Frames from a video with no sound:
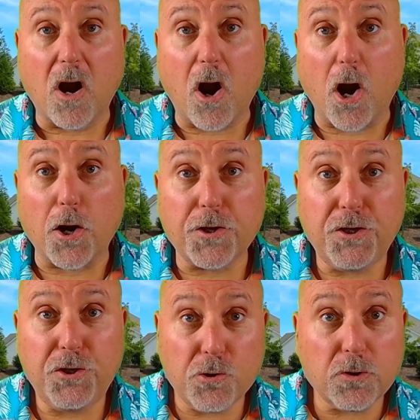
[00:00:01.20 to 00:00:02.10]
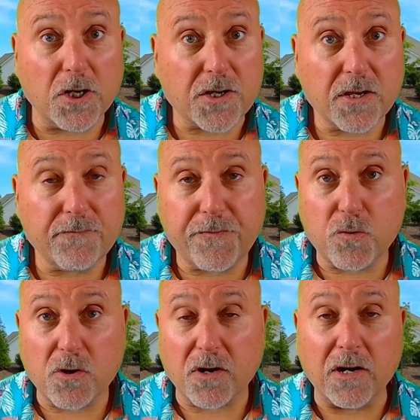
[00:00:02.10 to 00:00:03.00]
Are you looking
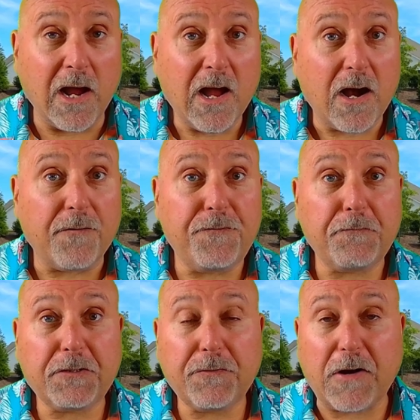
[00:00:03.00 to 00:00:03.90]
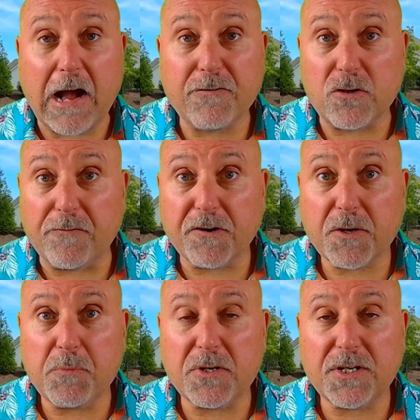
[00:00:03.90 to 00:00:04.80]
for a 55 and over
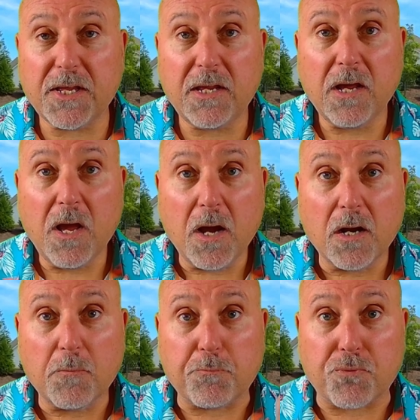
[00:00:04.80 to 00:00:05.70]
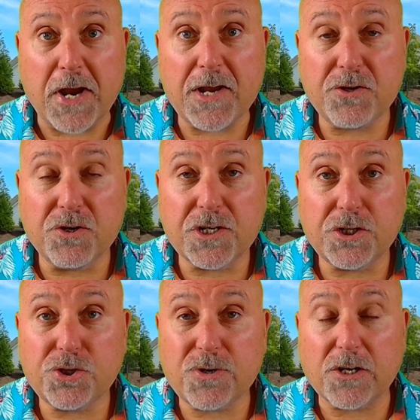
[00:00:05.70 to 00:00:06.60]
community, brand new
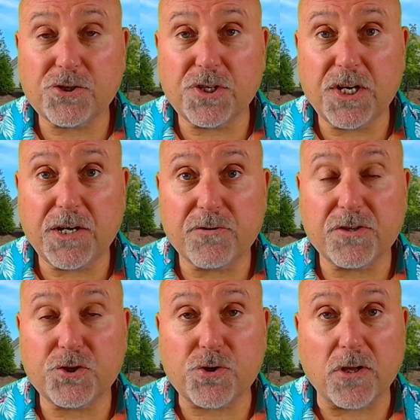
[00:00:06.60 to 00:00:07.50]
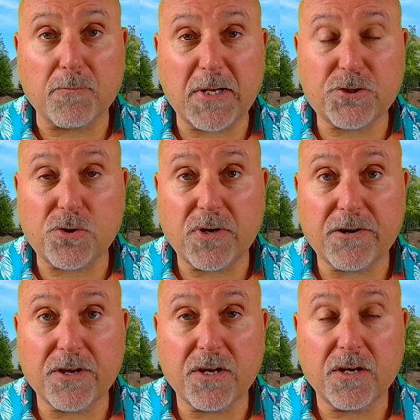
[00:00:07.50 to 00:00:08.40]
construction here in the Charlotte metro
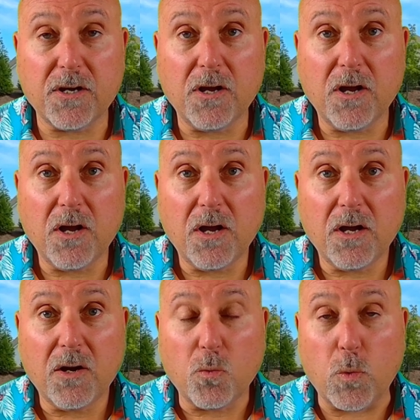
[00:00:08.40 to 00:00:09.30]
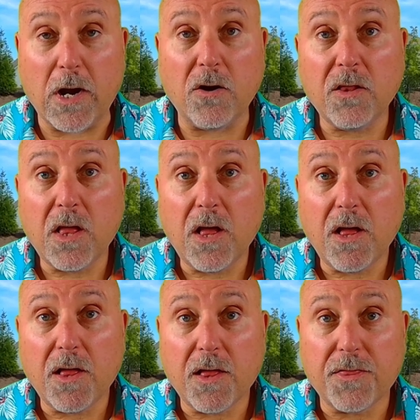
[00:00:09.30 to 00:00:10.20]
area? Well,
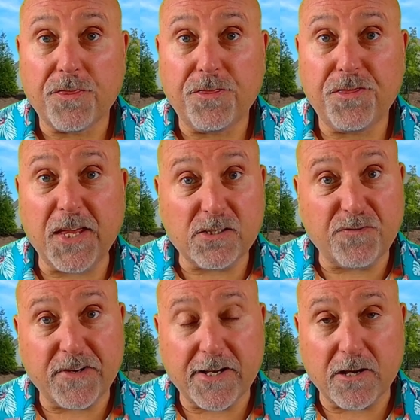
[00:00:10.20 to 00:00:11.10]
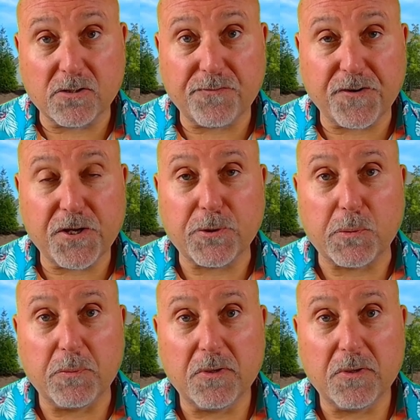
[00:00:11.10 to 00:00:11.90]
this video is for you.